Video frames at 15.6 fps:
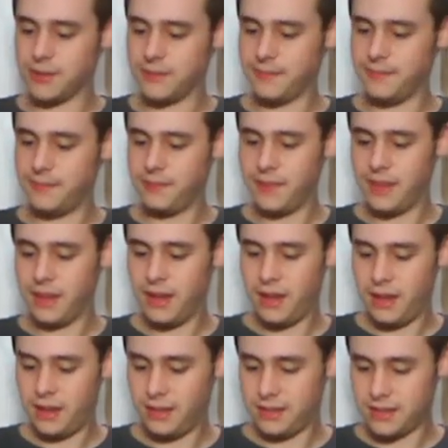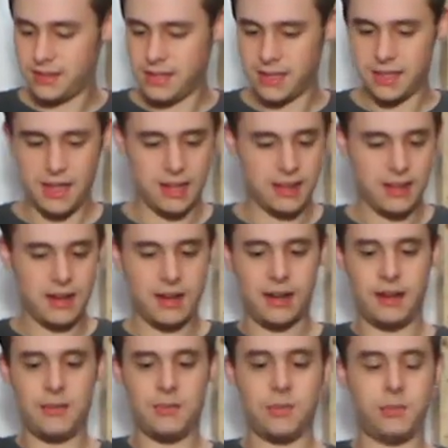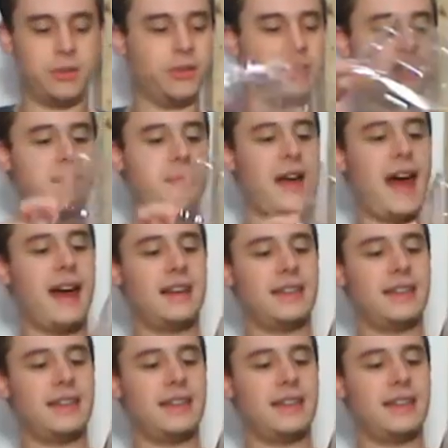Set that there, and we'll put this back